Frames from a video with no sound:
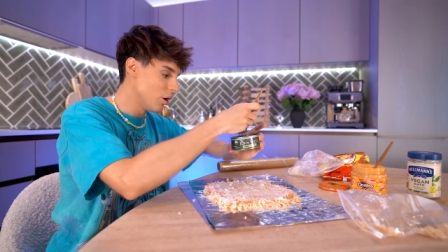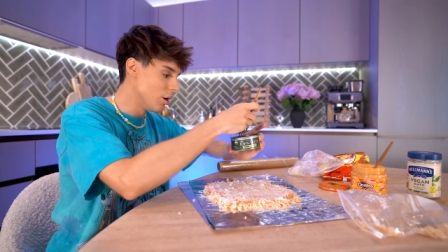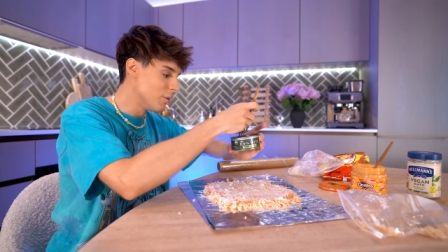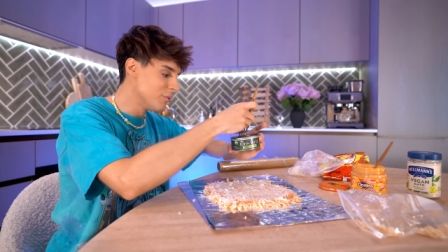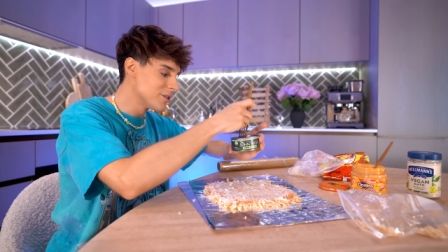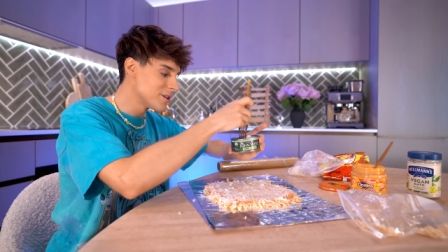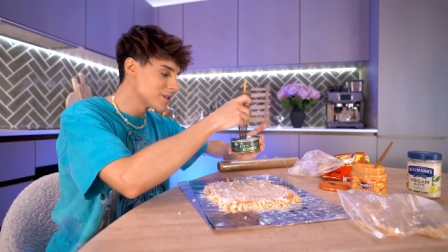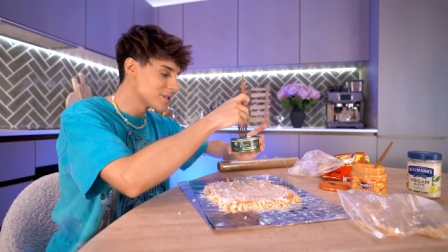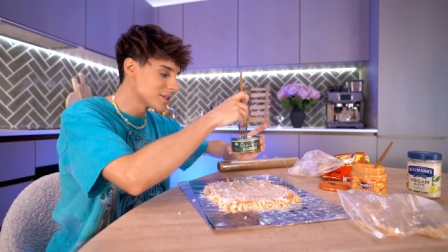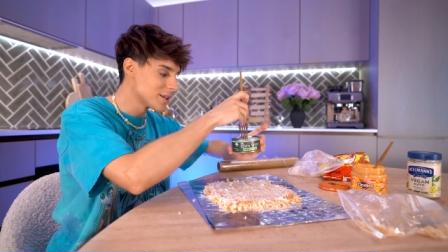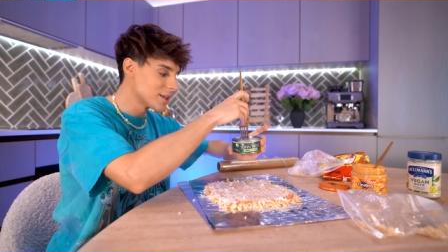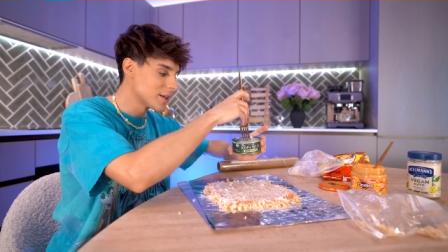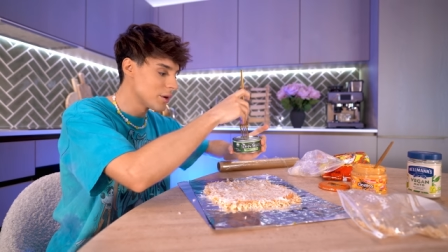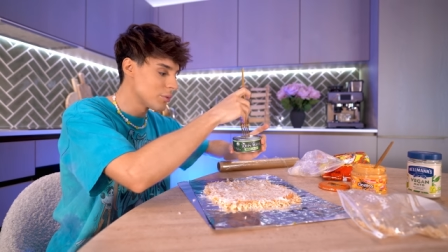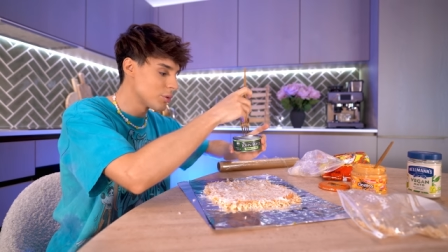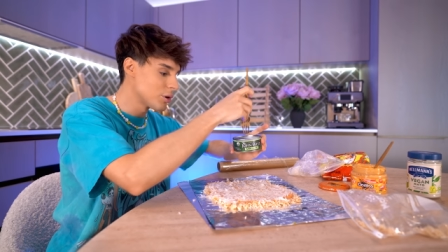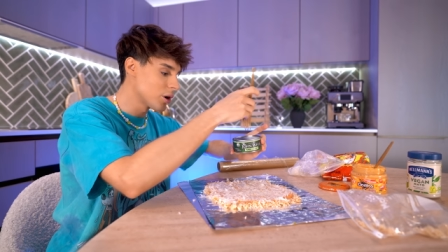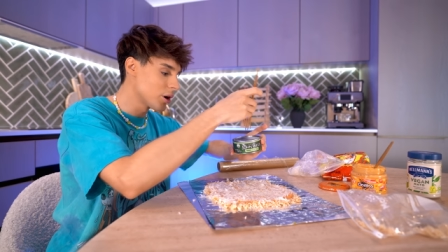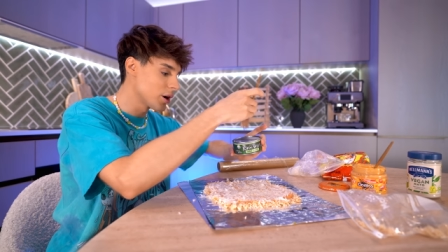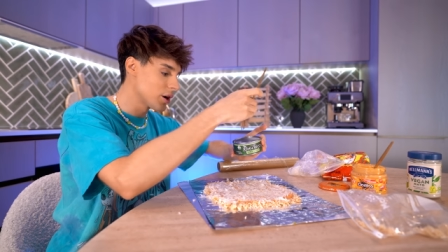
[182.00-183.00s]
obviously
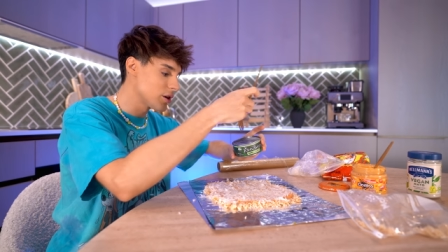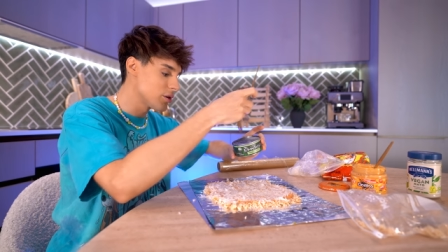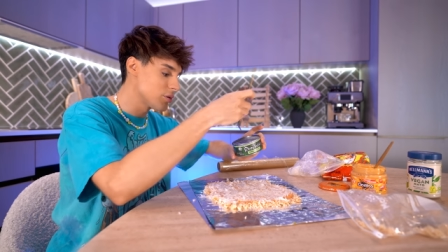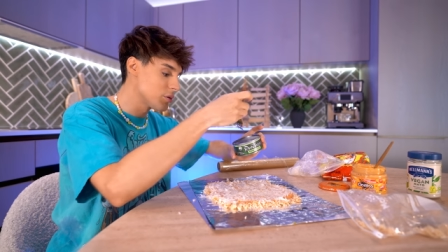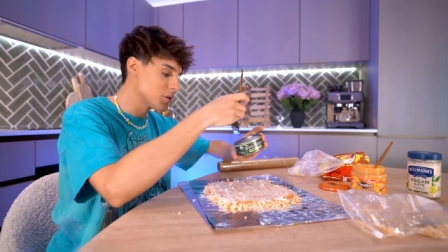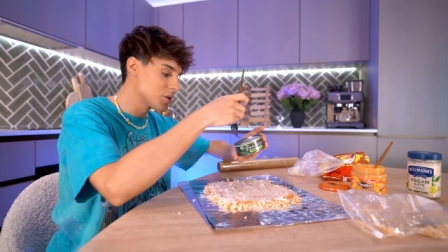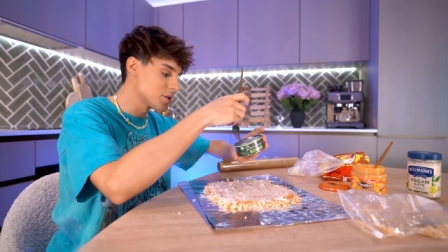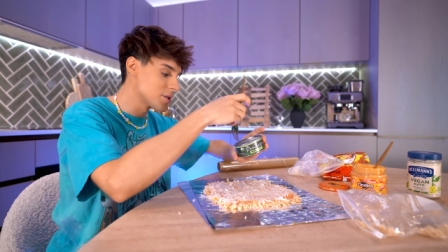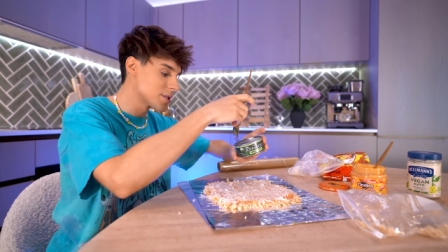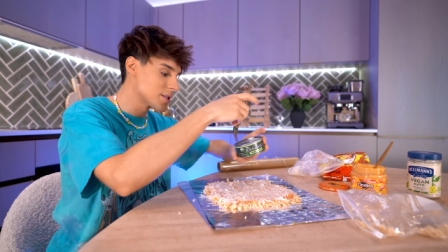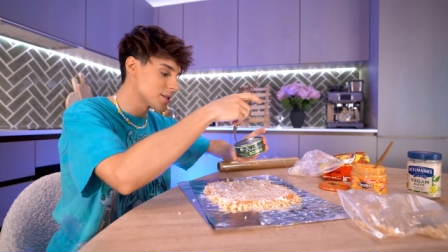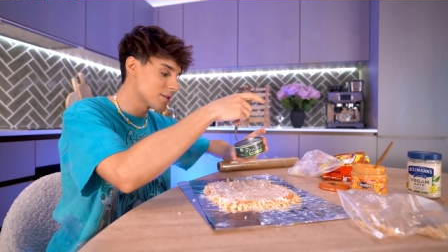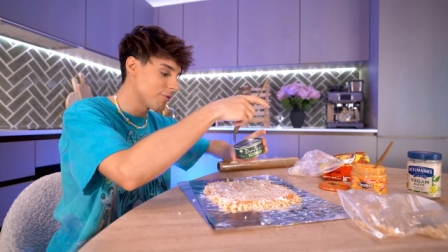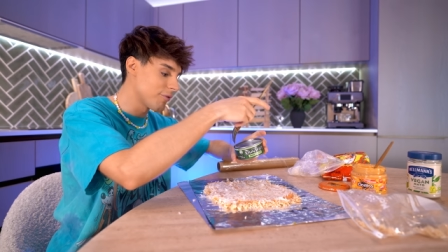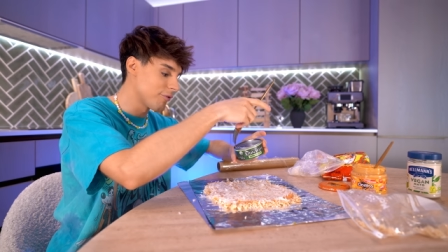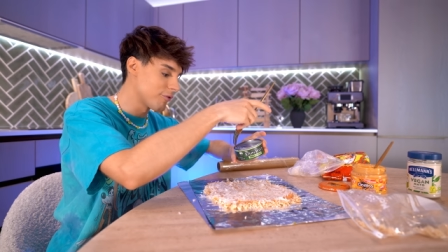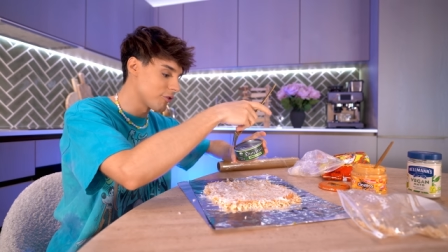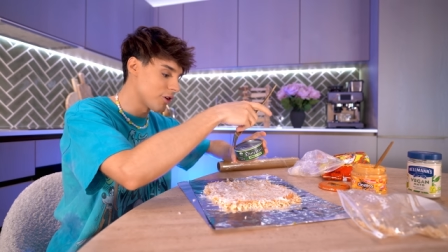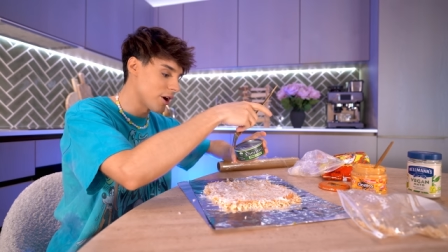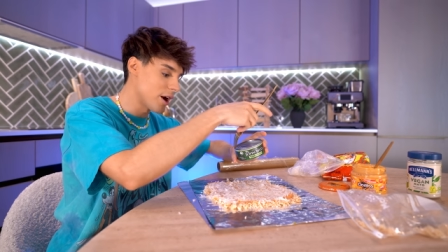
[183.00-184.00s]
we're not gonna use
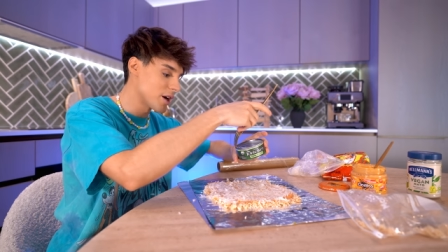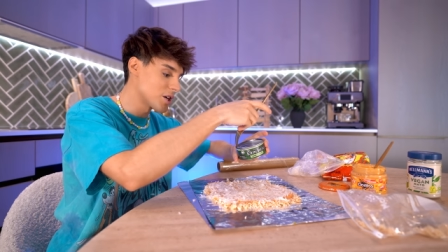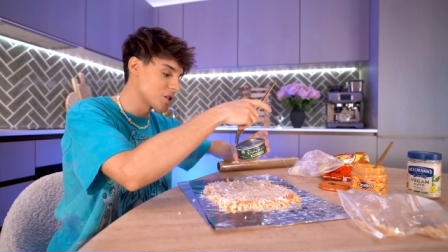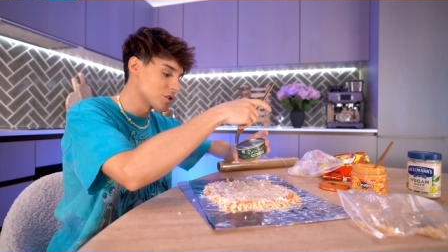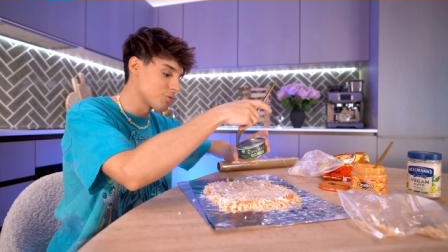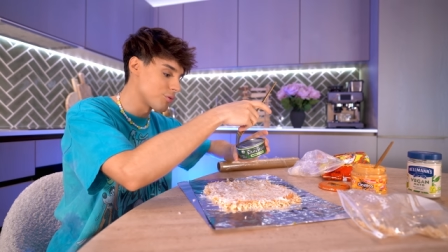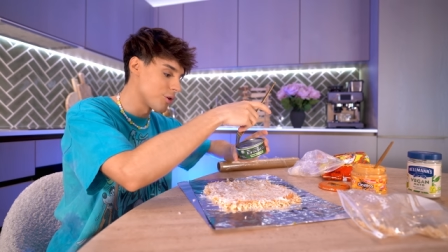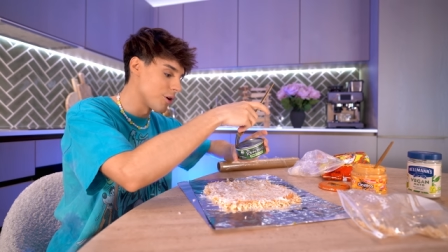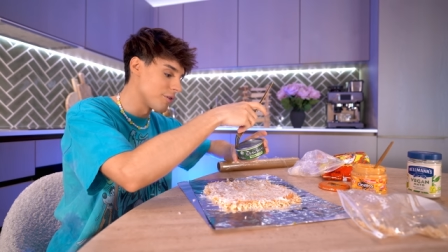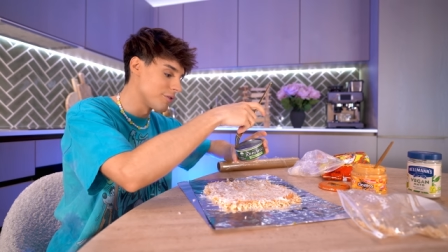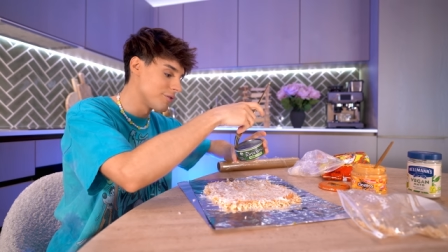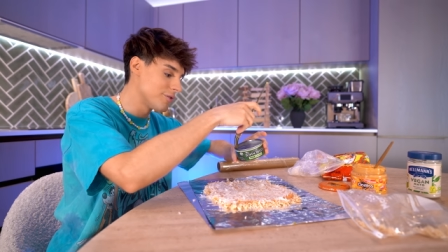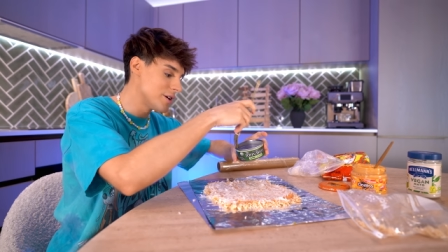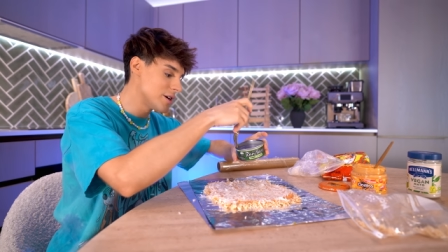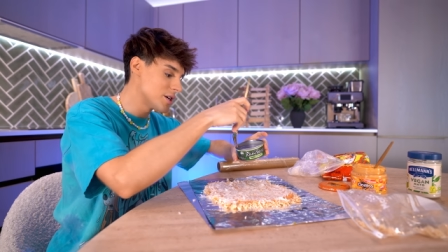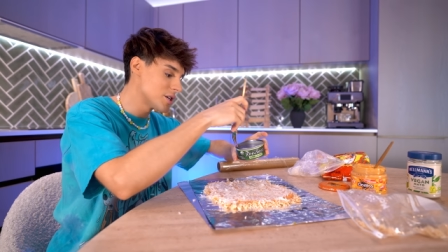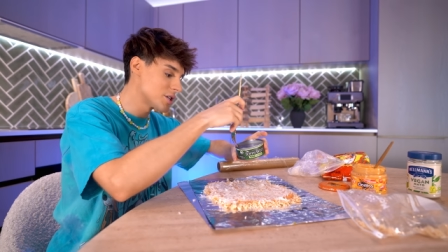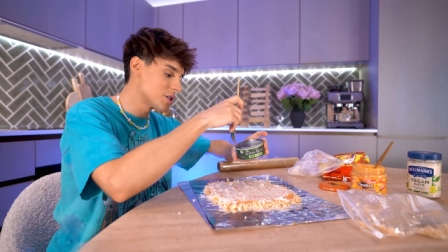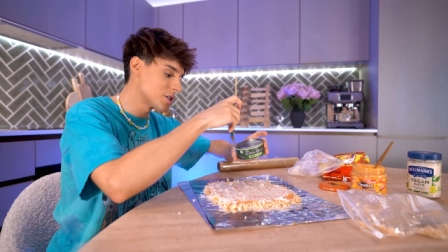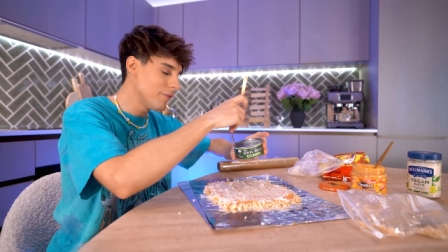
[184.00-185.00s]
fresh raw
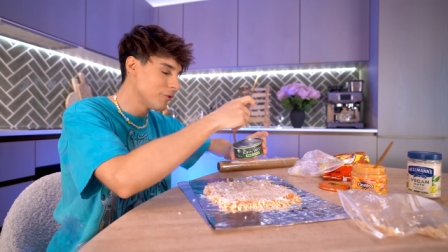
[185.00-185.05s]
fish.